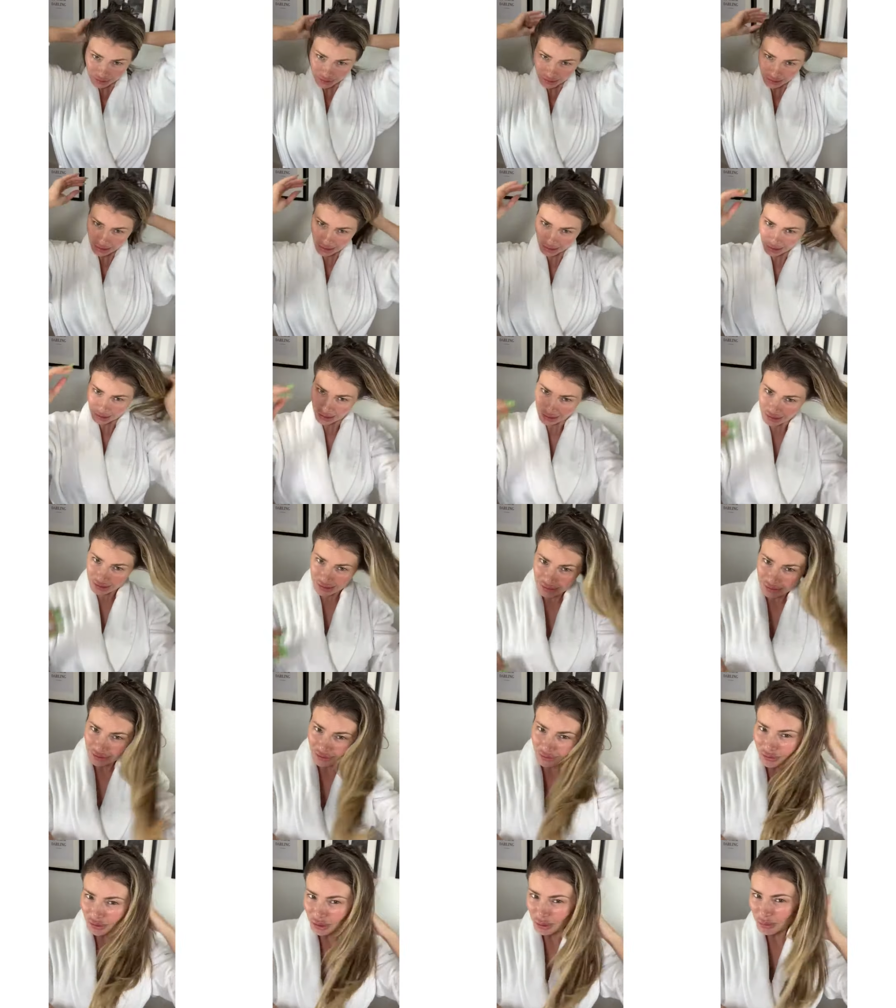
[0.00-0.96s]
and
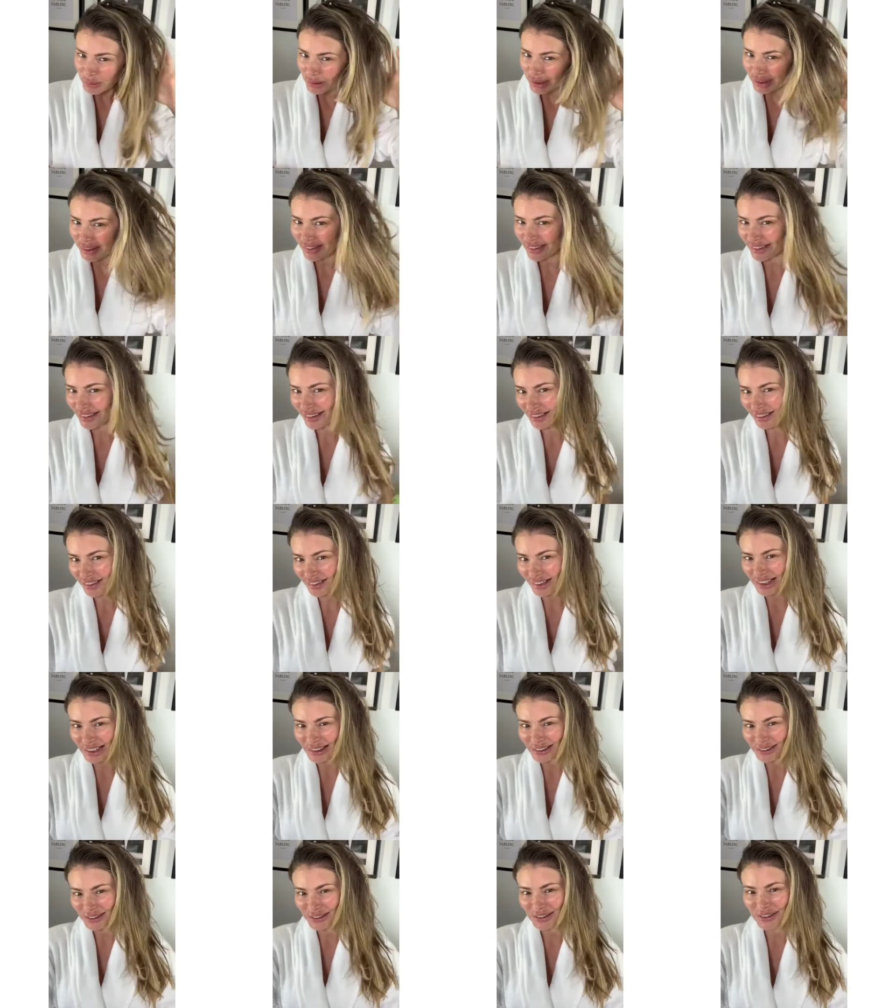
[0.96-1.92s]
not been to the
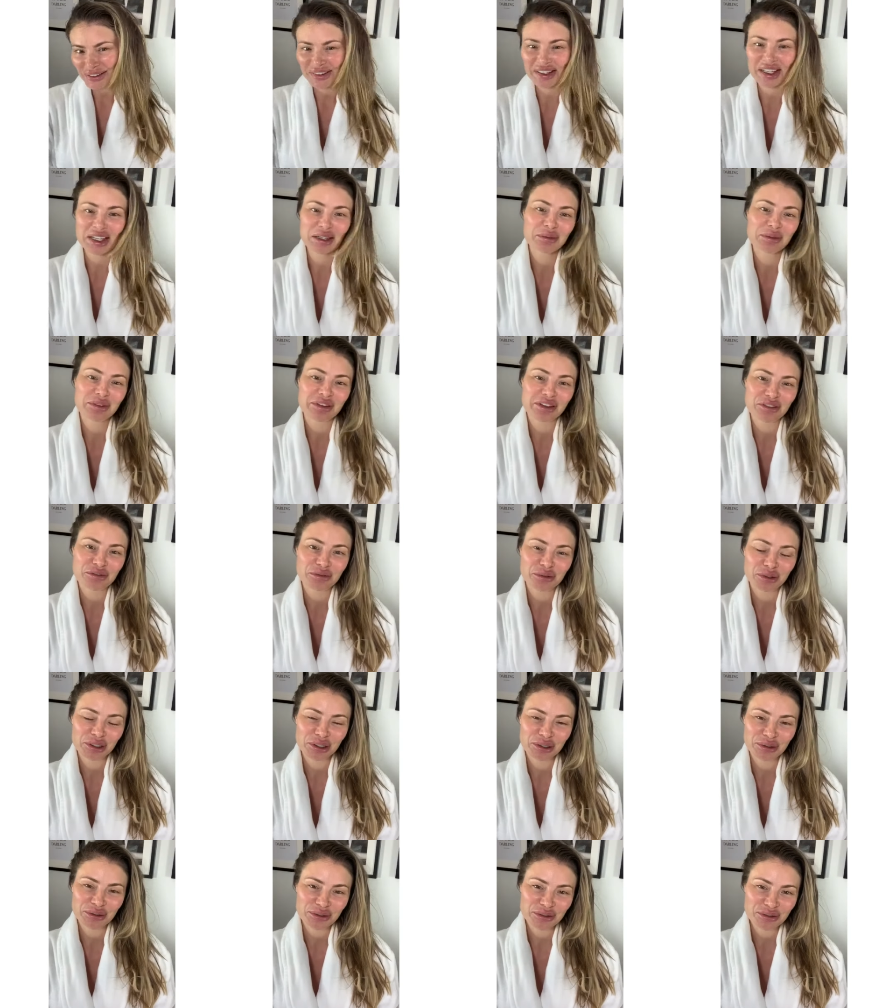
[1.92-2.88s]
salon the same as
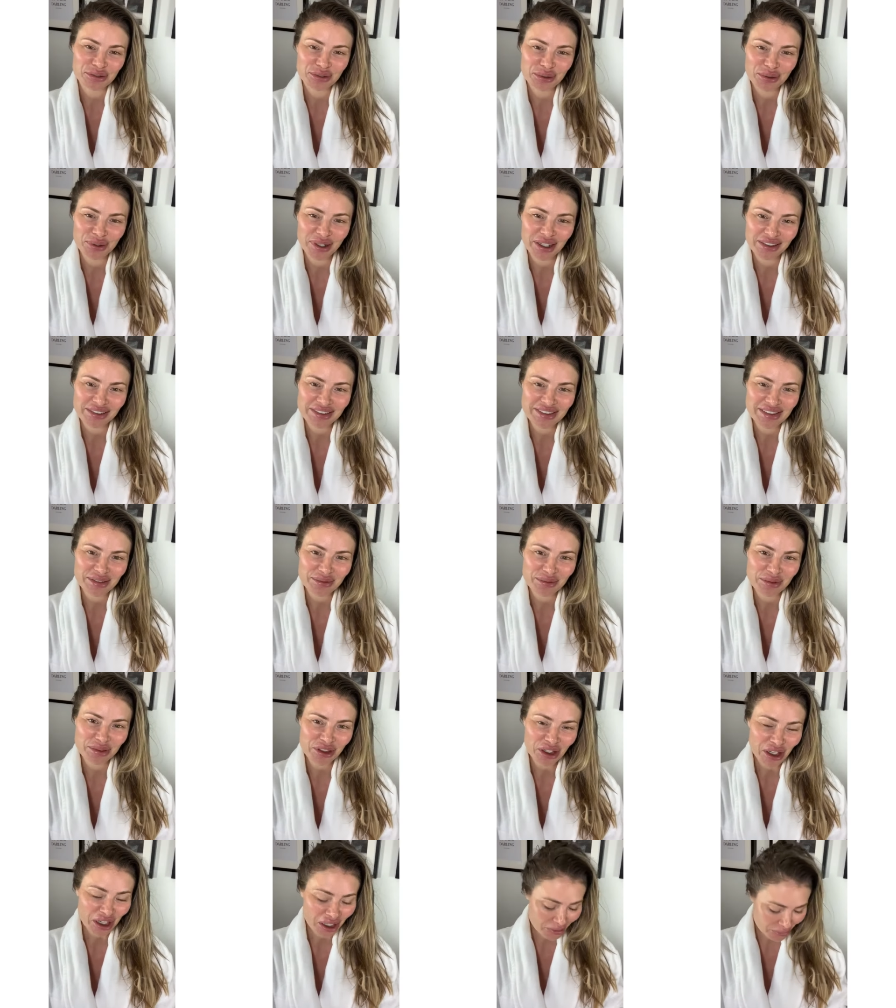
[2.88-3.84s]
everyone else for quite some
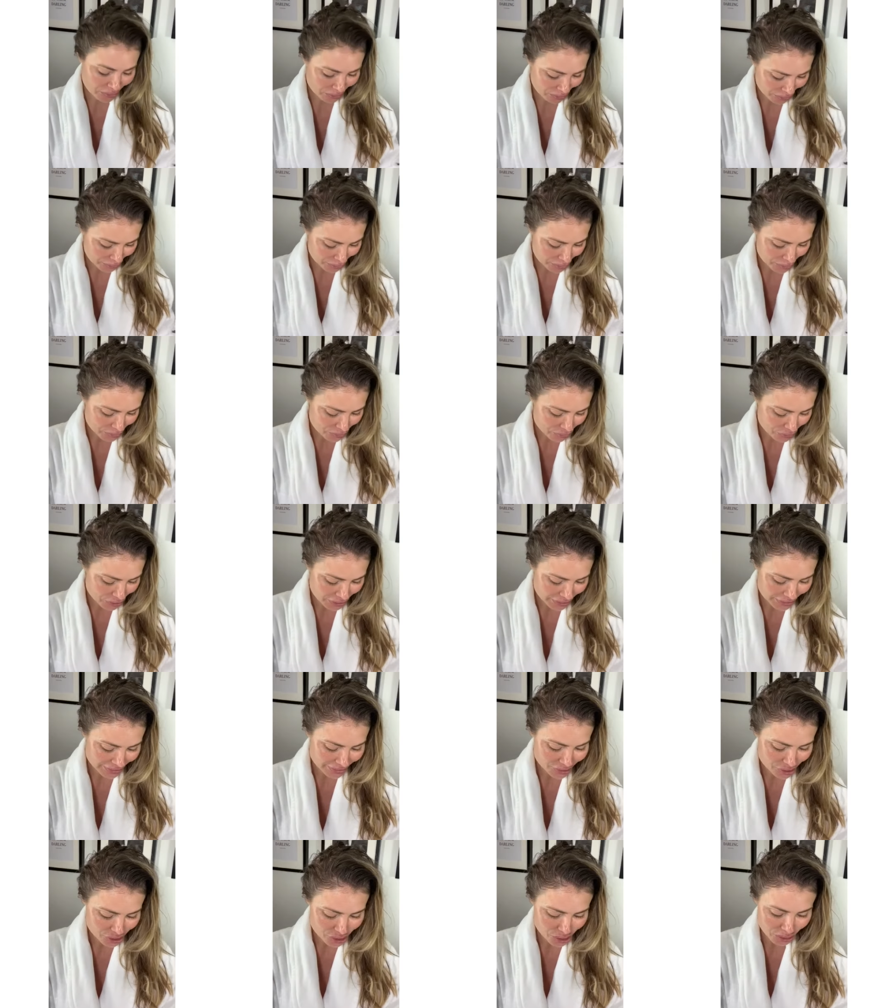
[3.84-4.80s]
time, so I've been really
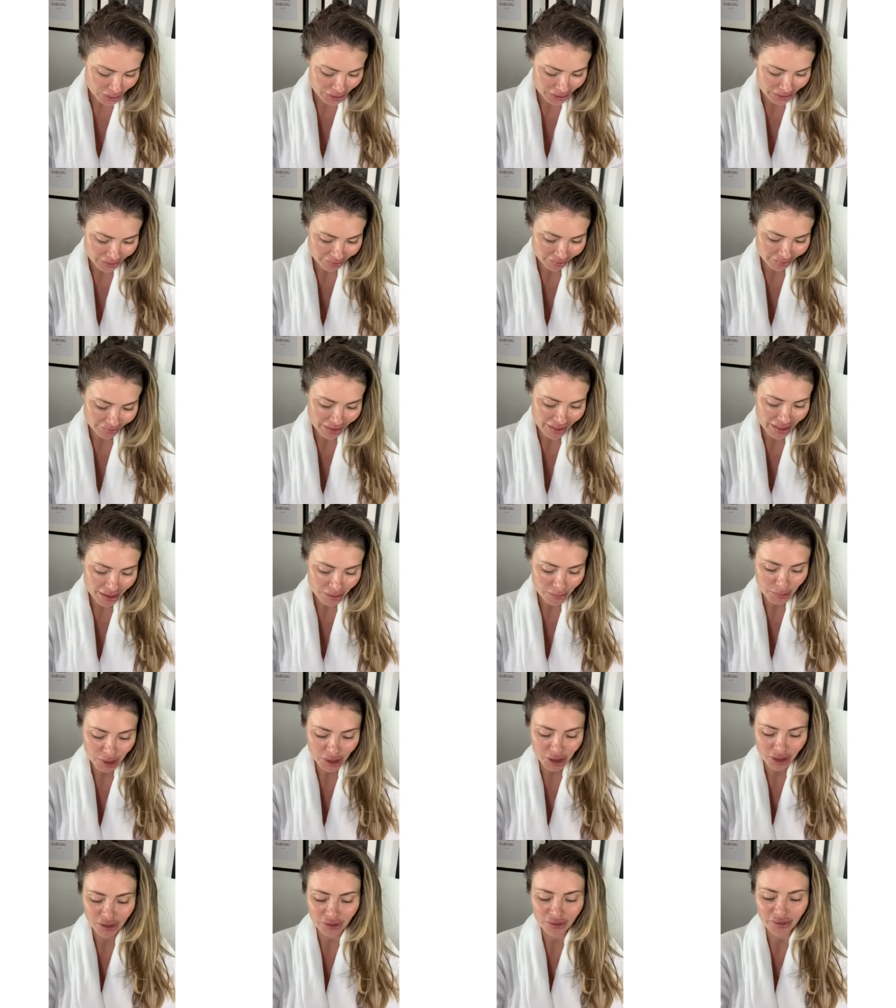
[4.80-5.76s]
enjoying this hair
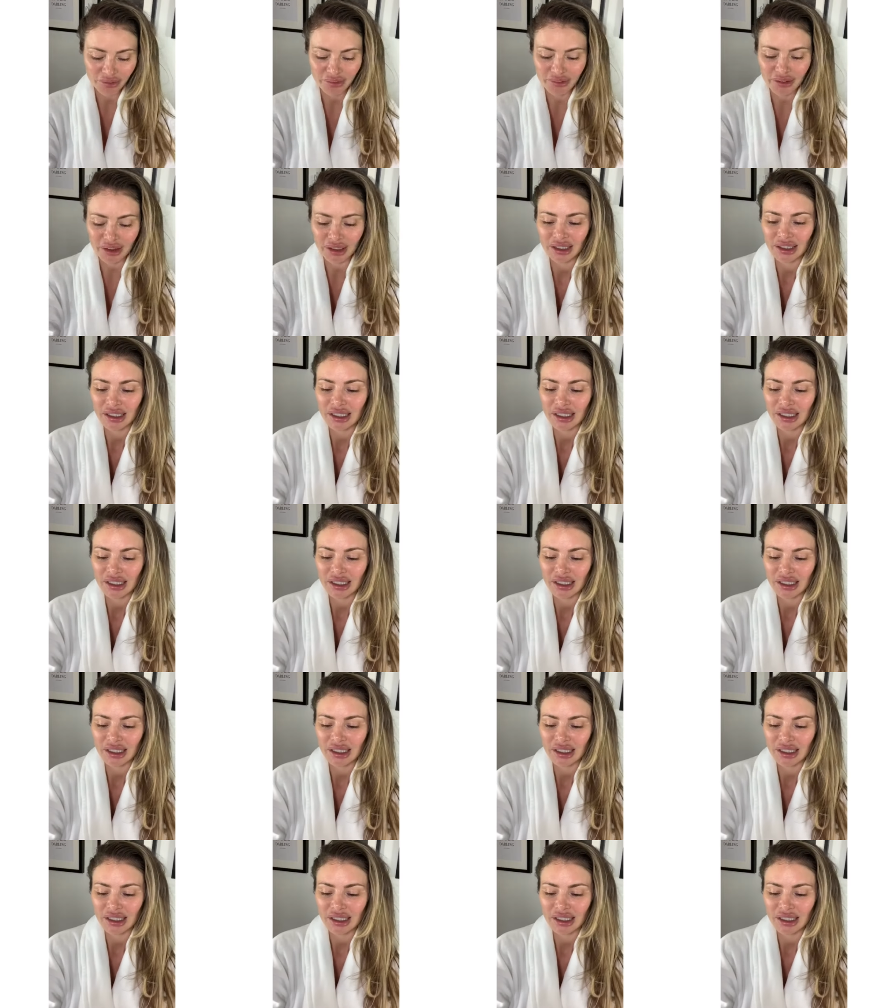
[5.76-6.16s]
mask.